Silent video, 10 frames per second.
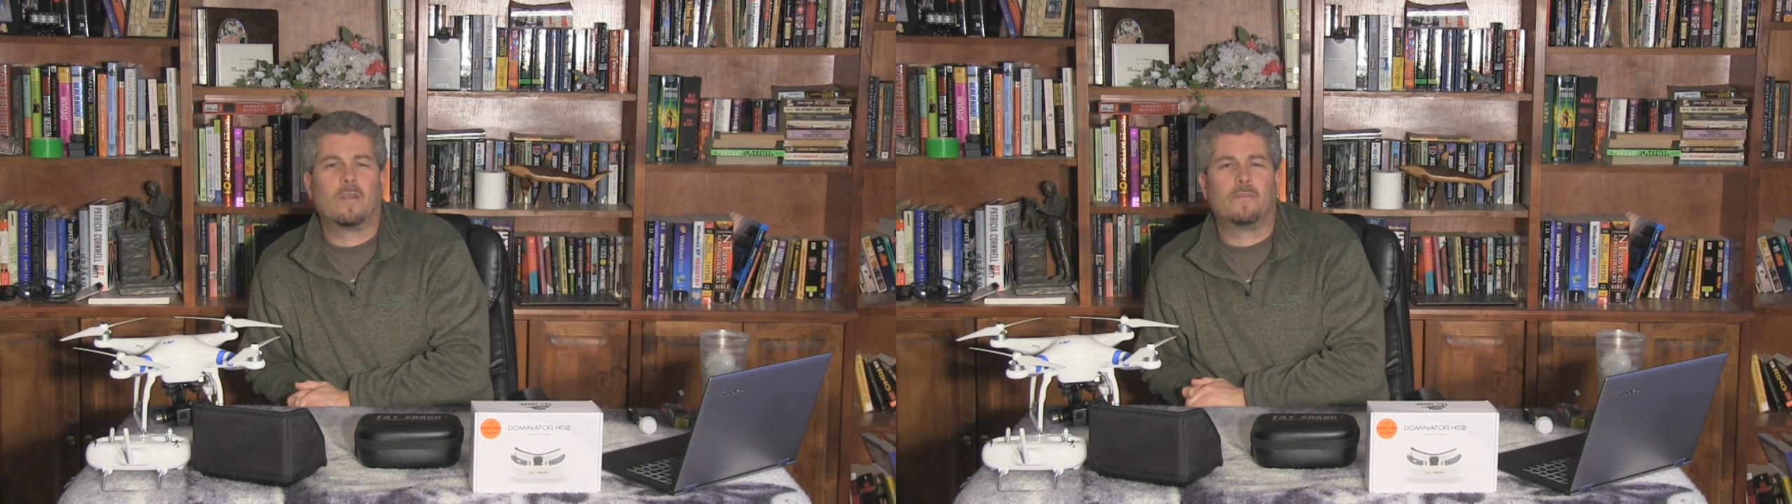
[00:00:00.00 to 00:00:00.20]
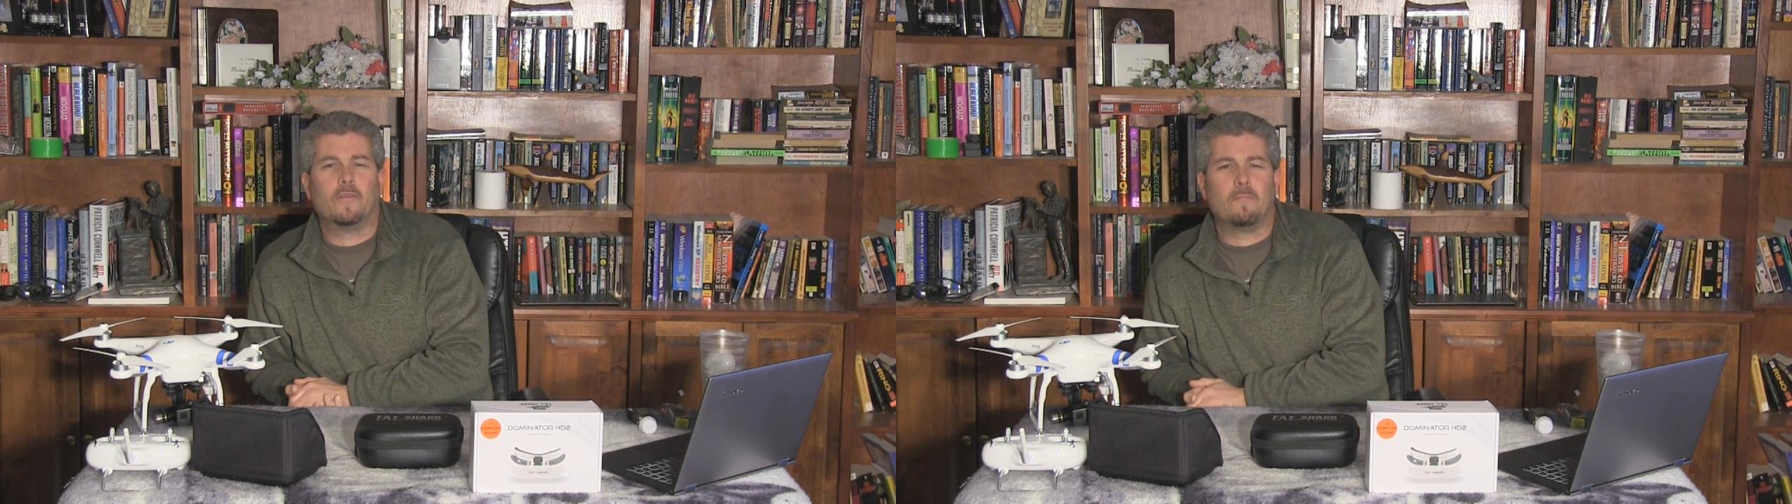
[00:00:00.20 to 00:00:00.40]

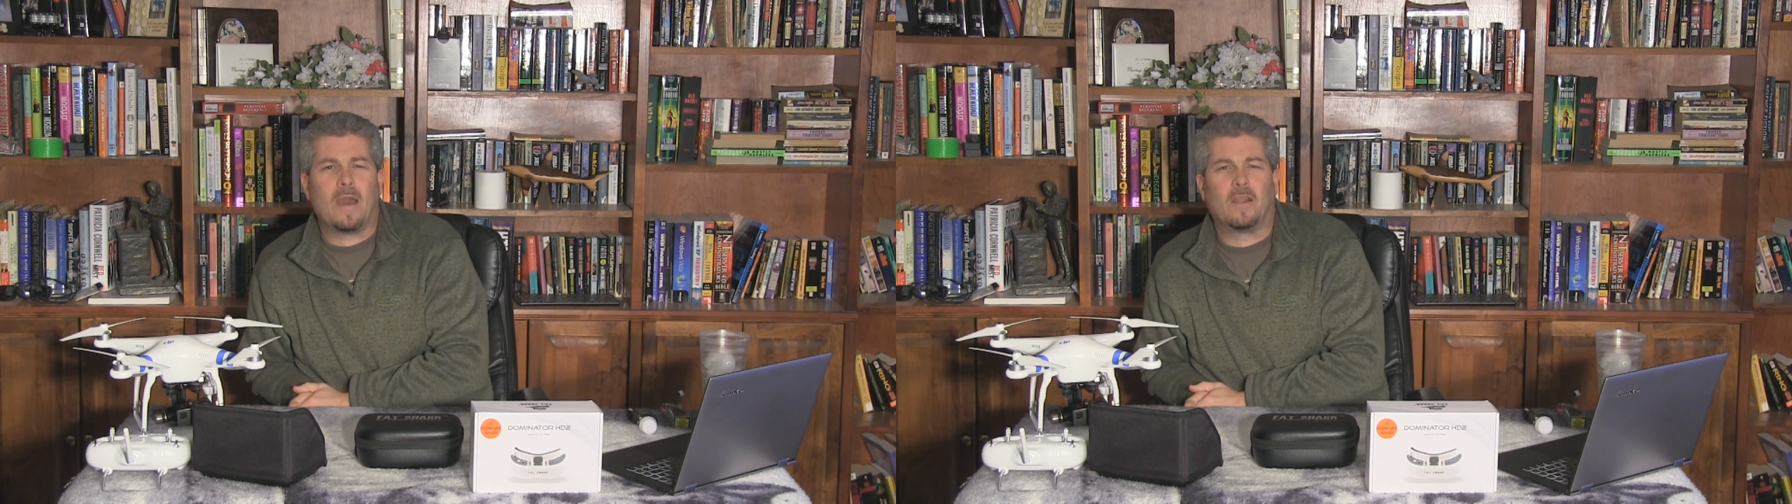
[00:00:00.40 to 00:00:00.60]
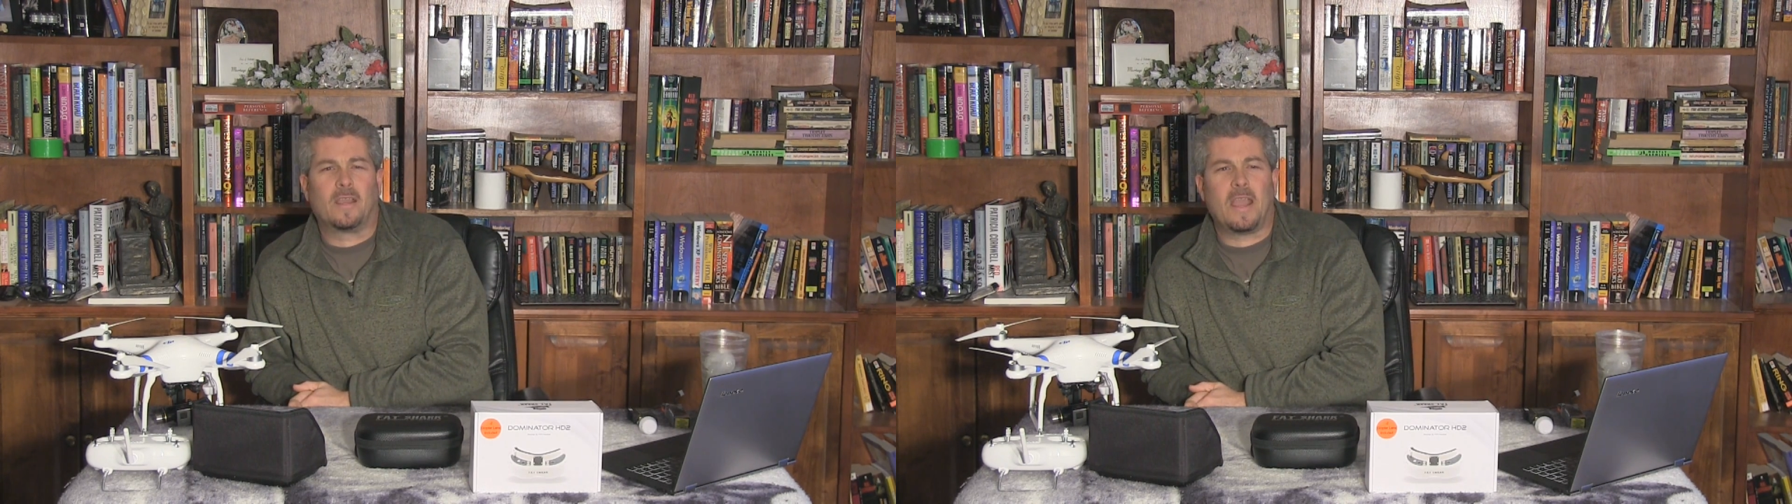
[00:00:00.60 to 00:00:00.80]
whatever you've
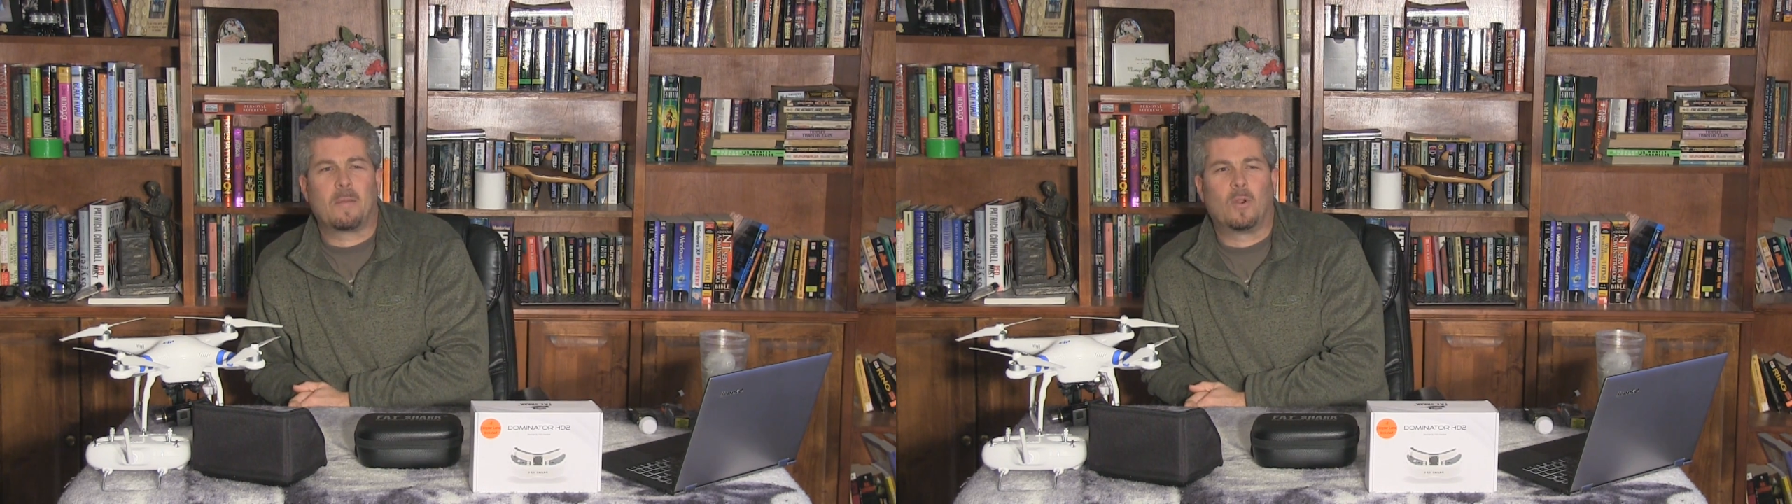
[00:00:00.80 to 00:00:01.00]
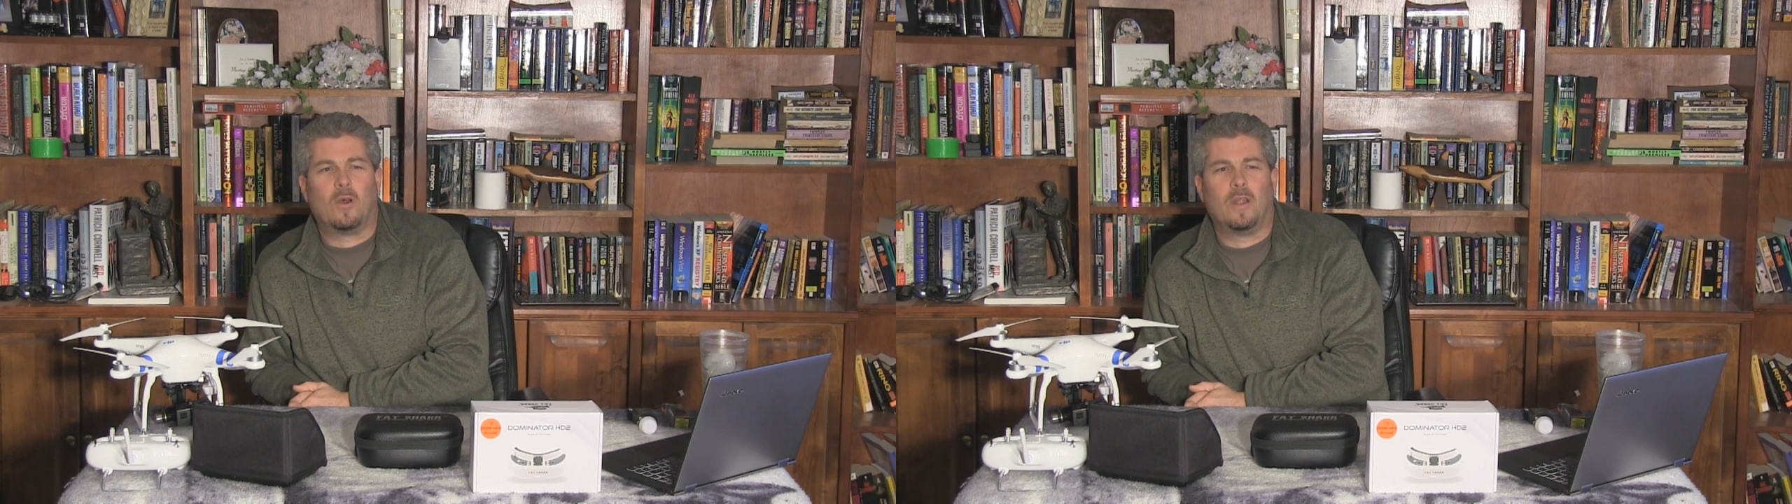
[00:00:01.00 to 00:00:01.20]
mounted a
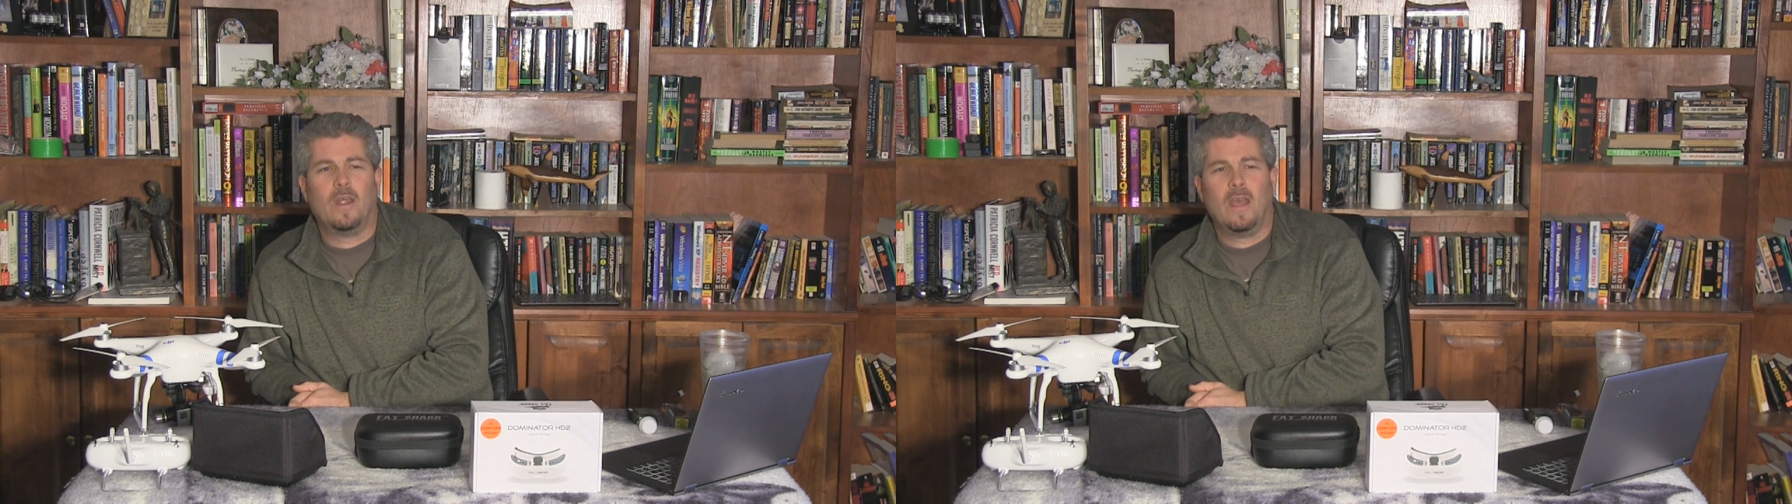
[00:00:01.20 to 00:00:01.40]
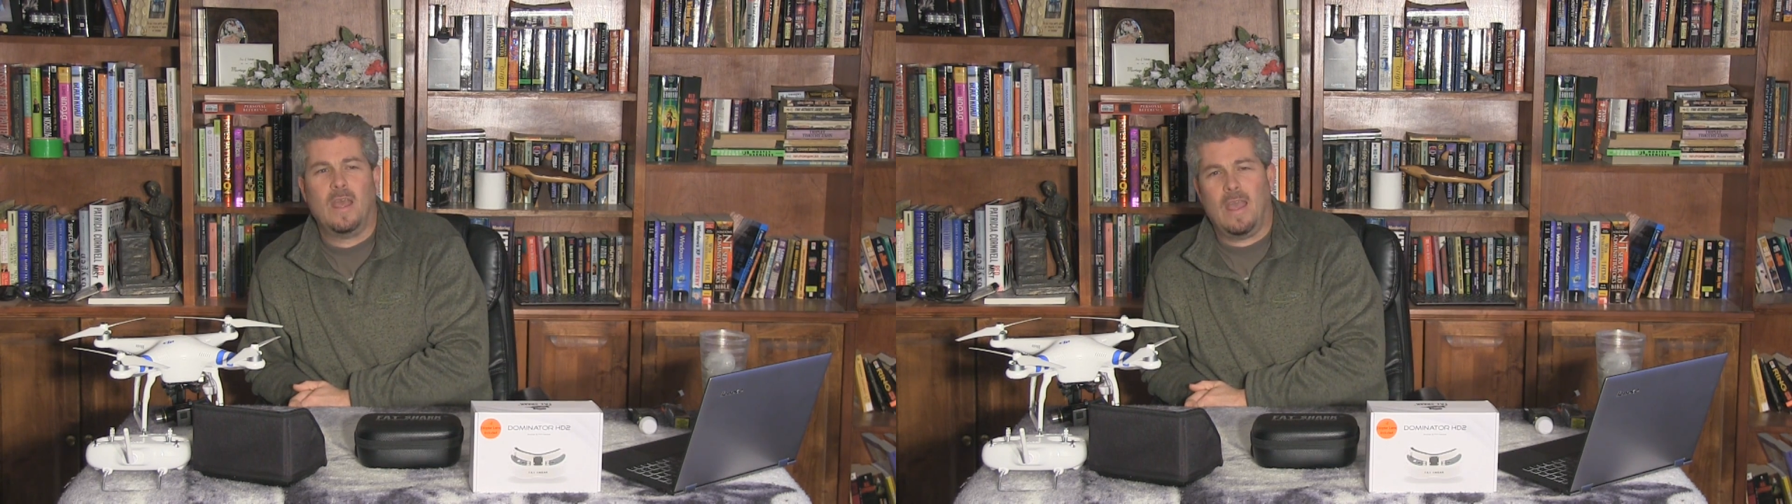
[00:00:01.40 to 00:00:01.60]
camera on,